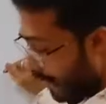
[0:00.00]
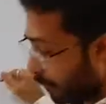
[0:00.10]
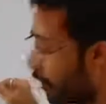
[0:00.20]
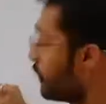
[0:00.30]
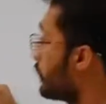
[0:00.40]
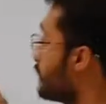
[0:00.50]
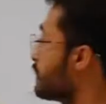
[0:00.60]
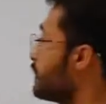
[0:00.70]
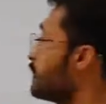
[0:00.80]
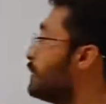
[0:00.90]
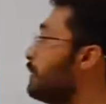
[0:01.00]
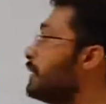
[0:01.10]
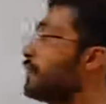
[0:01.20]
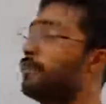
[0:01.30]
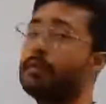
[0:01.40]
pollutants it will
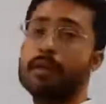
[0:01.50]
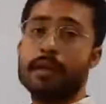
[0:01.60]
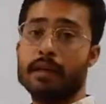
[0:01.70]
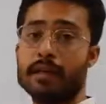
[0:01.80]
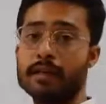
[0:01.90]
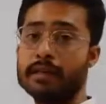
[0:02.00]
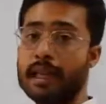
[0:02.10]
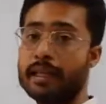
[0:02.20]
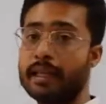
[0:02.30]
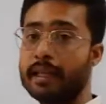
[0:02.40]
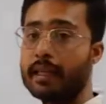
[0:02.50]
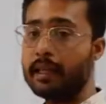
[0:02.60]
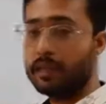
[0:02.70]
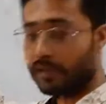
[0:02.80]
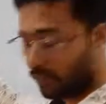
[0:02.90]
become dust and the
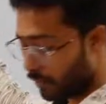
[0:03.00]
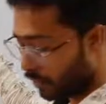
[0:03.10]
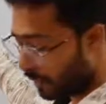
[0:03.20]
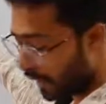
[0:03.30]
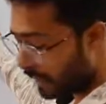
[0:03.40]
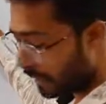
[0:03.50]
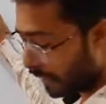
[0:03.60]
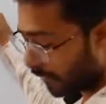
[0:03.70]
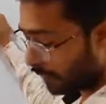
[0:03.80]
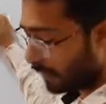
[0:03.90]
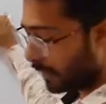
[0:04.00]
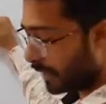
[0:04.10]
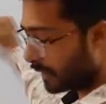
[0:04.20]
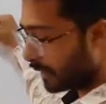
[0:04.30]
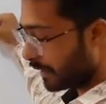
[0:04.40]
smoke, and then after in
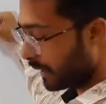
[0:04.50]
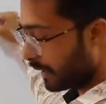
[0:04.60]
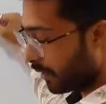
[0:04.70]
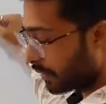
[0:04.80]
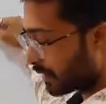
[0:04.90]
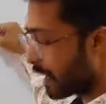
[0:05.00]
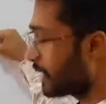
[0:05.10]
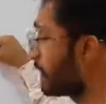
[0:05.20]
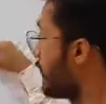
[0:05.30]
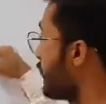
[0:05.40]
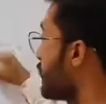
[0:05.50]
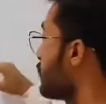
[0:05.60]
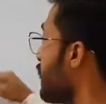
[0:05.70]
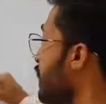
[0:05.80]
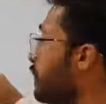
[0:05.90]
the greenhouse gas, that is
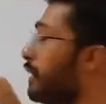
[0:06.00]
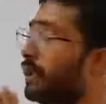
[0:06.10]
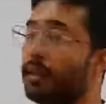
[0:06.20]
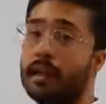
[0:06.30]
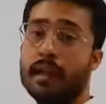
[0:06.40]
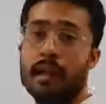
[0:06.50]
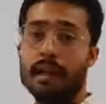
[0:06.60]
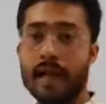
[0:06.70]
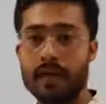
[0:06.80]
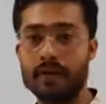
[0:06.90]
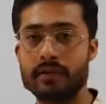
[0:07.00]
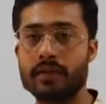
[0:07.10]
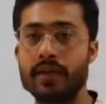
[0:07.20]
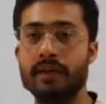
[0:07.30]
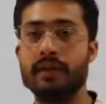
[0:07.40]
carbon
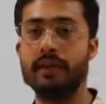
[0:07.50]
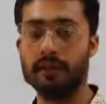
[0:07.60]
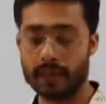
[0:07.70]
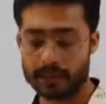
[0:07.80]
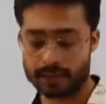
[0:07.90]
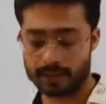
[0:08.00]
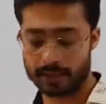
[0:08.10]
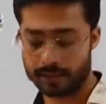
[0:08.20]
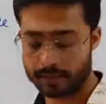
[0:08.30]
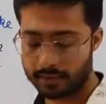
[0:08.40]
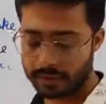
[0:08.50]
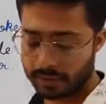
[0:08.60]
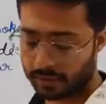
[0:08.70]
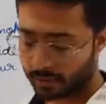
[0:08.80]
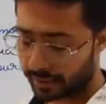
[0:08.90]
dioxide. Okay students,
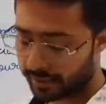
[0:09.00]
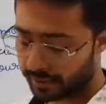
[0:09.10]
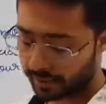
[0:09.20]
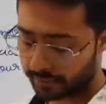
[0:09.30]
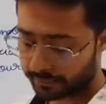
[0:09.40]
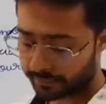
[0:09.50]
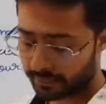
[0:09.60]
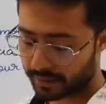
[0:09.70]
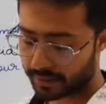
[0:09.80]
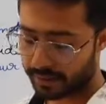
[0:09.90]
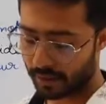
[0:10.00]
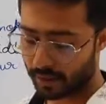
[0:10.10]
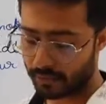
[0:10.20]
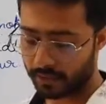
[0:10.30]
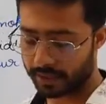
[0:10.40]
so here now
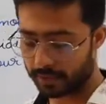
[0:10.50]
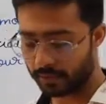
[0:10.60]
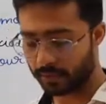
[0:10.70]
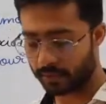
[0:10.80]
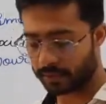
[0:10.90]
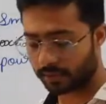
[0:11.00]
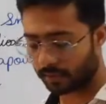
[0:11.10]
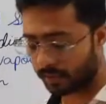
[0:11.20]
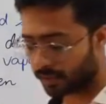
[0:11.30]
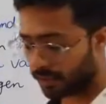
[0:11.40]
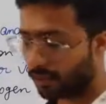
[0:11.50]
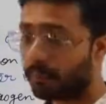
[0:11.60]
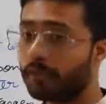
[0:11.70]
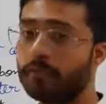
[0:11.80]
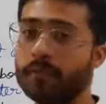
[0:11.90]
moving towards question number
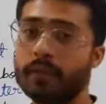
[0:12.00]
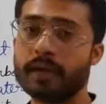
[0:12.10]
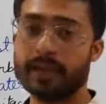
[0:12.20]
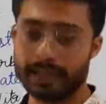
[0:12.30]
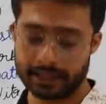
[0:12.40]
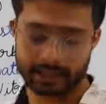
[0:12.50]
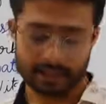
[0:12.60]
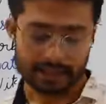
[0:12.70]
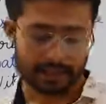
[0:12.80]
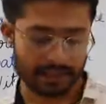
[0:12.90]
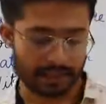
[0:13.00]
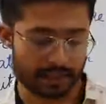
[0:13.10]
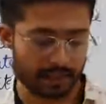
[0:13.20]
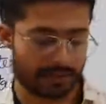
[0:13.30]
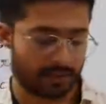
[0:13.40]
4A, that is